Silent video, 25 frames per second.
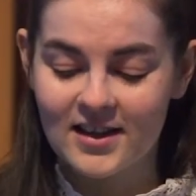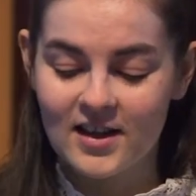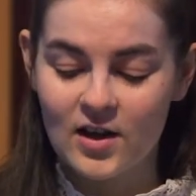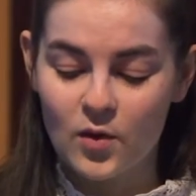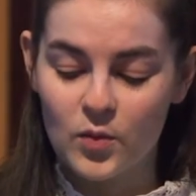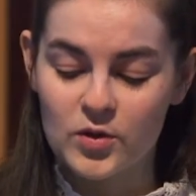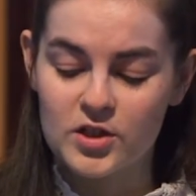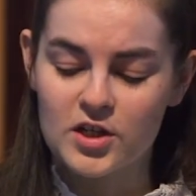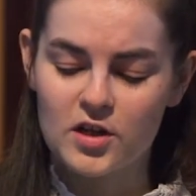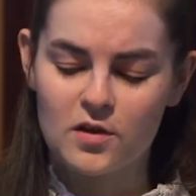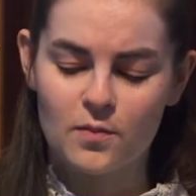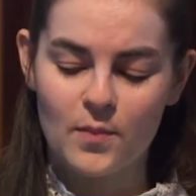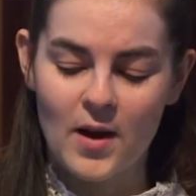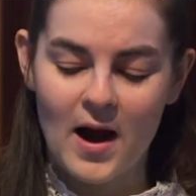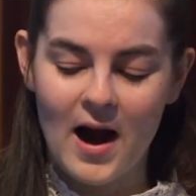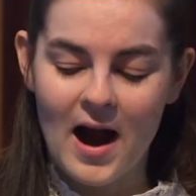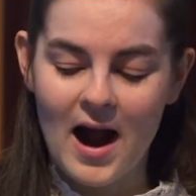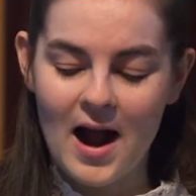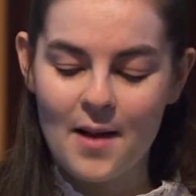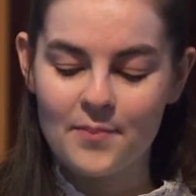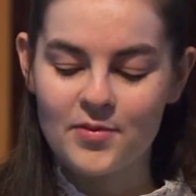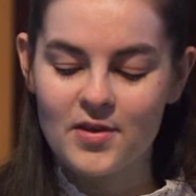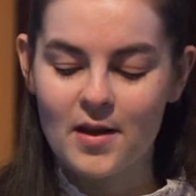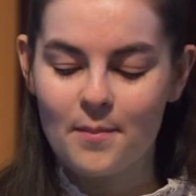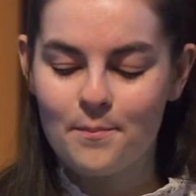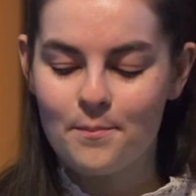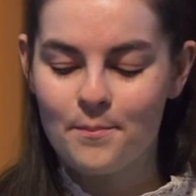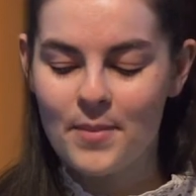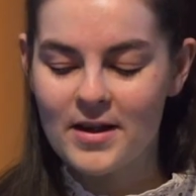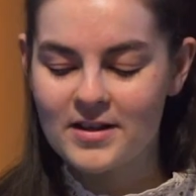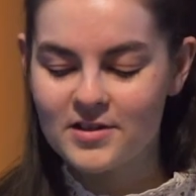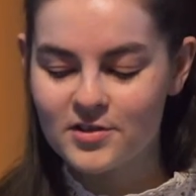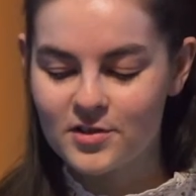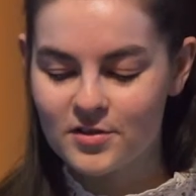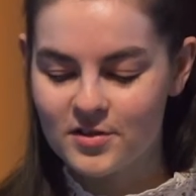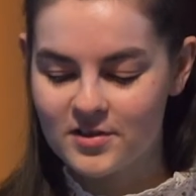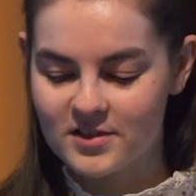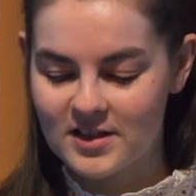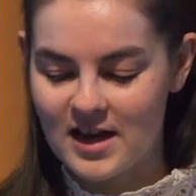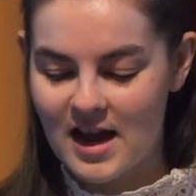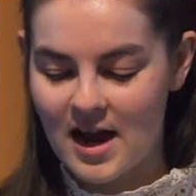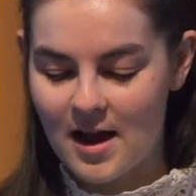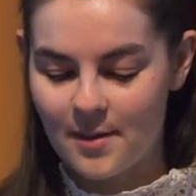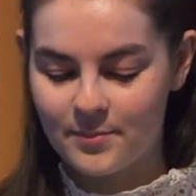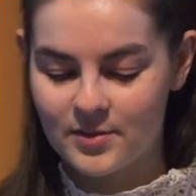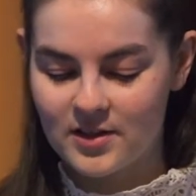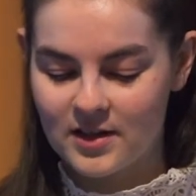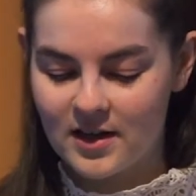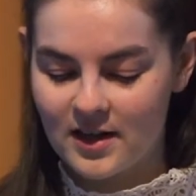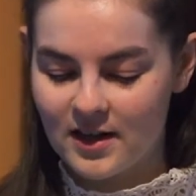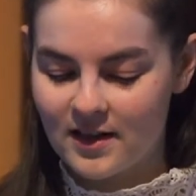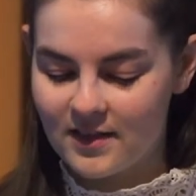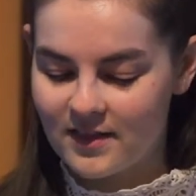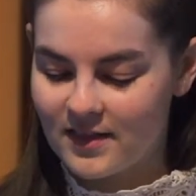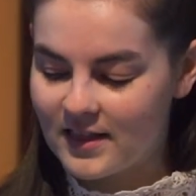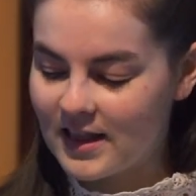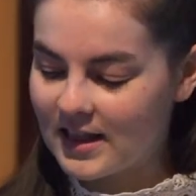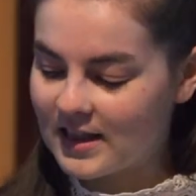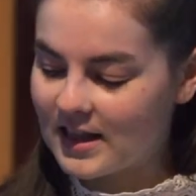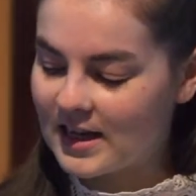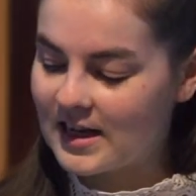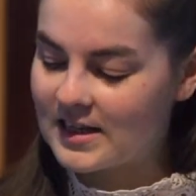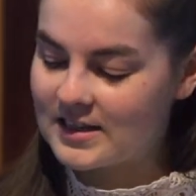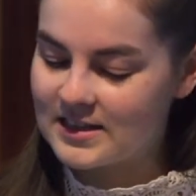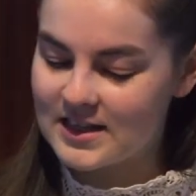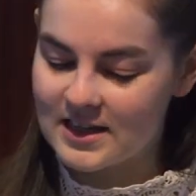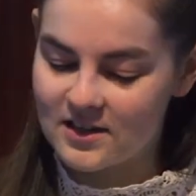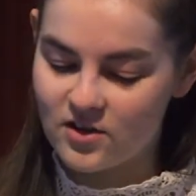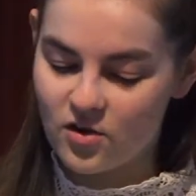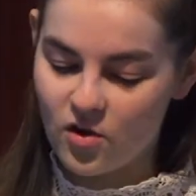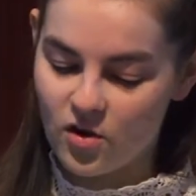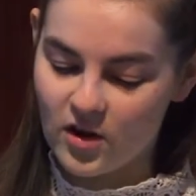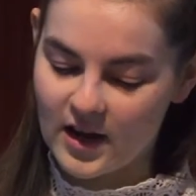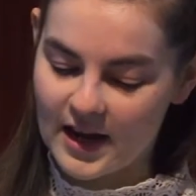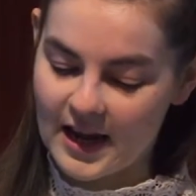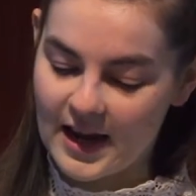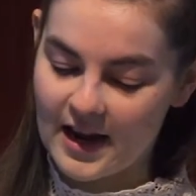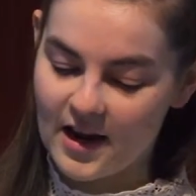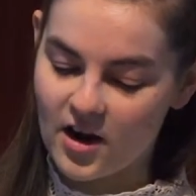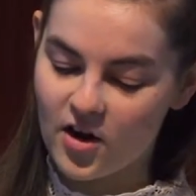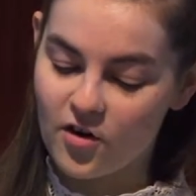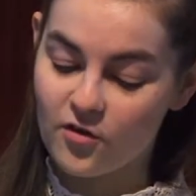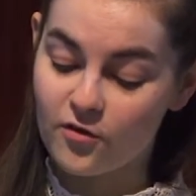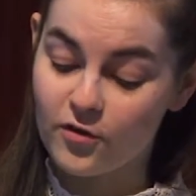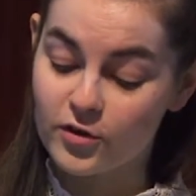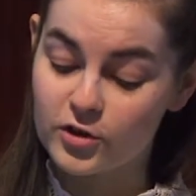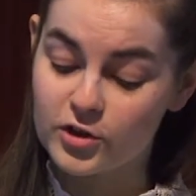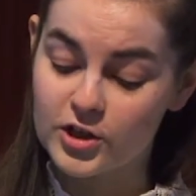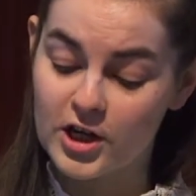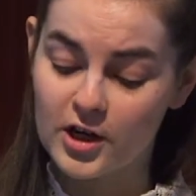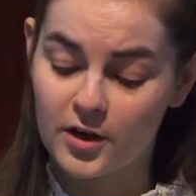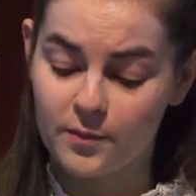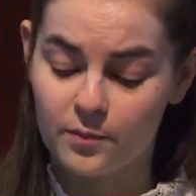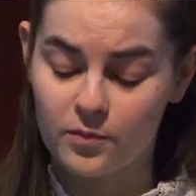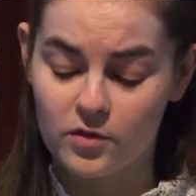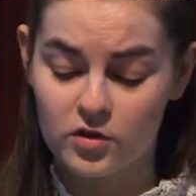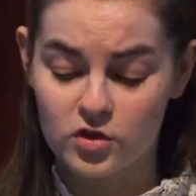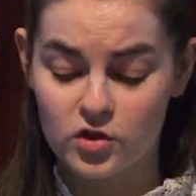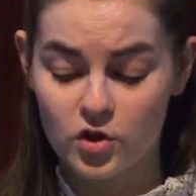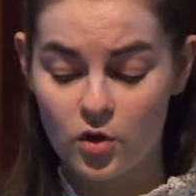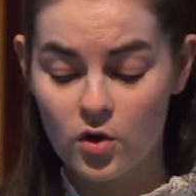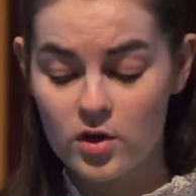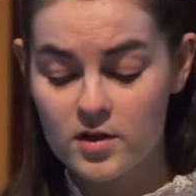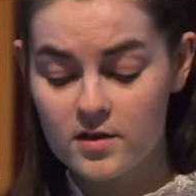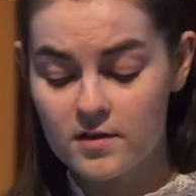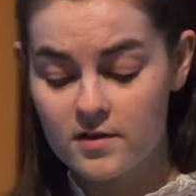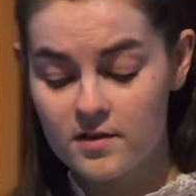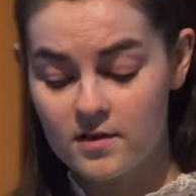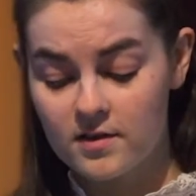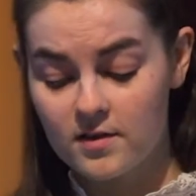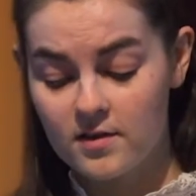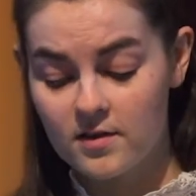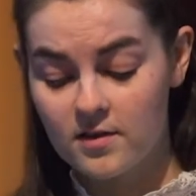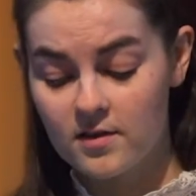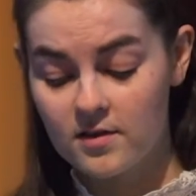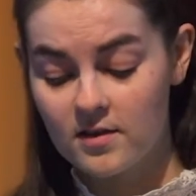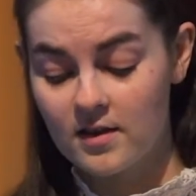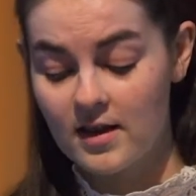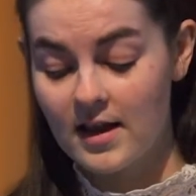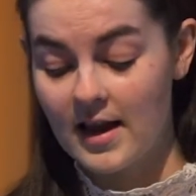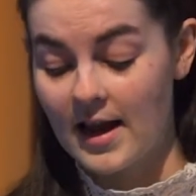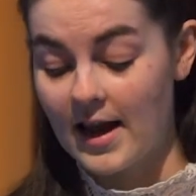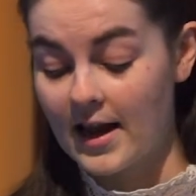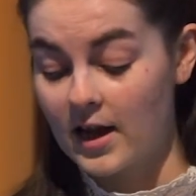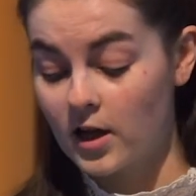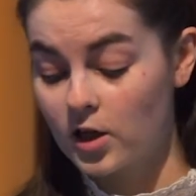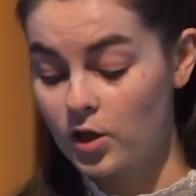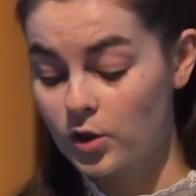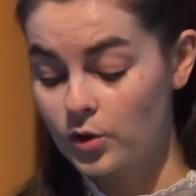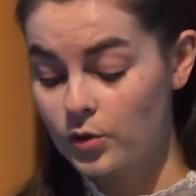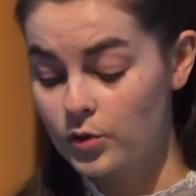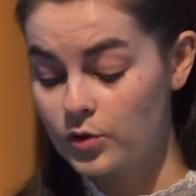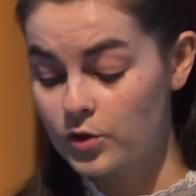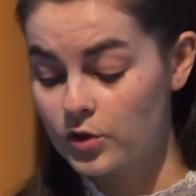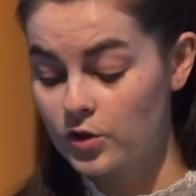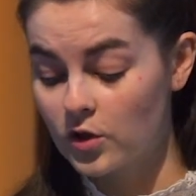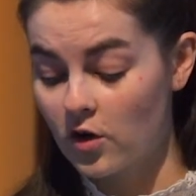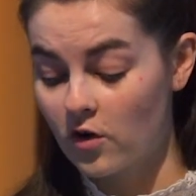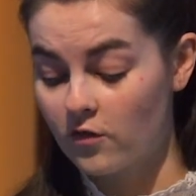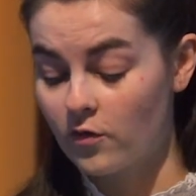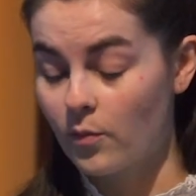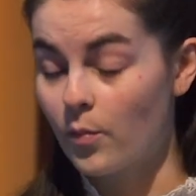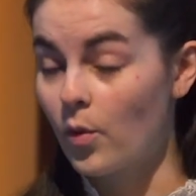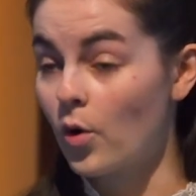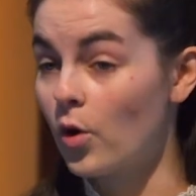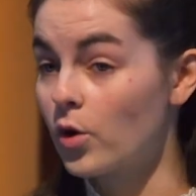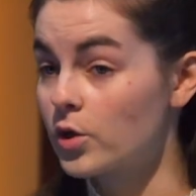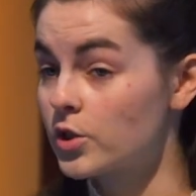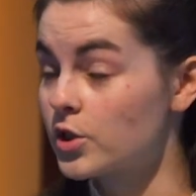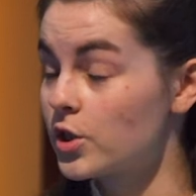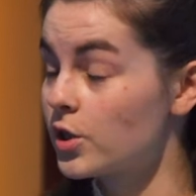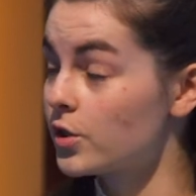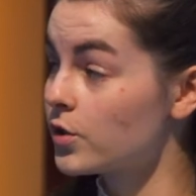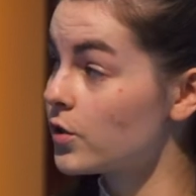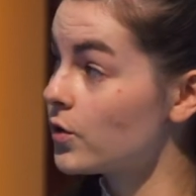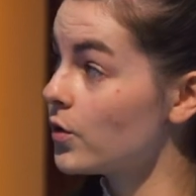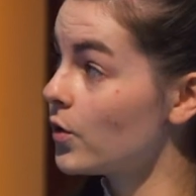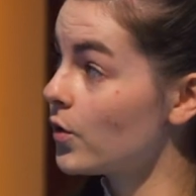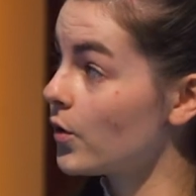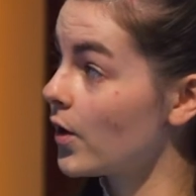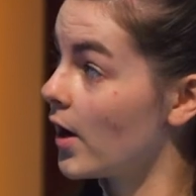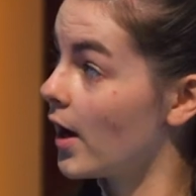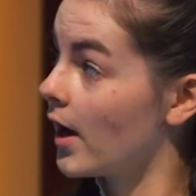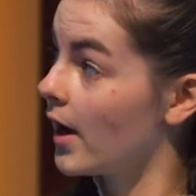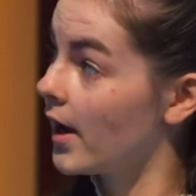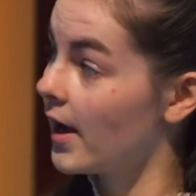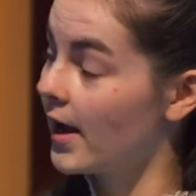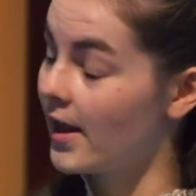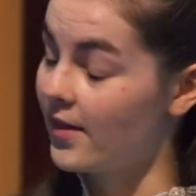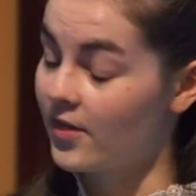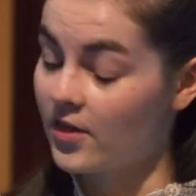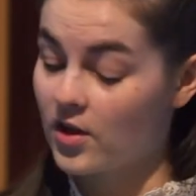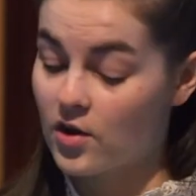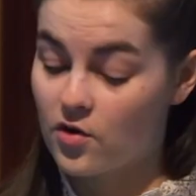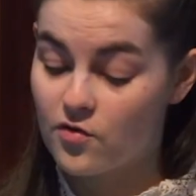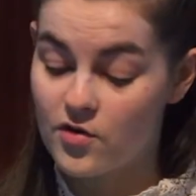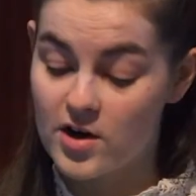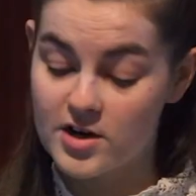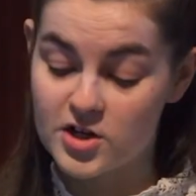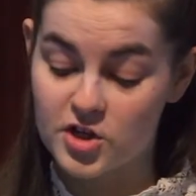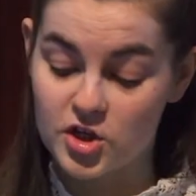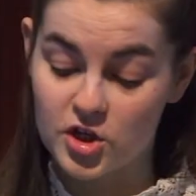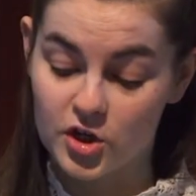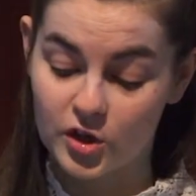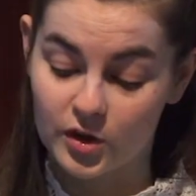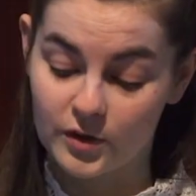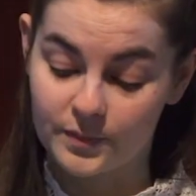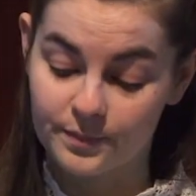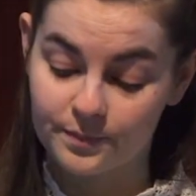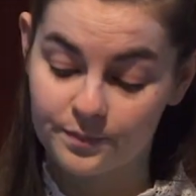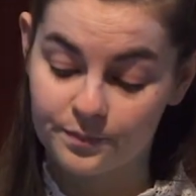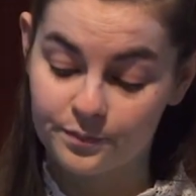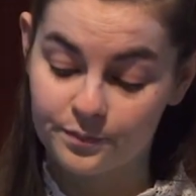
which is perhaps a bitter stab that he did not care for James Johnson's inclusion of appoggiatura in the original.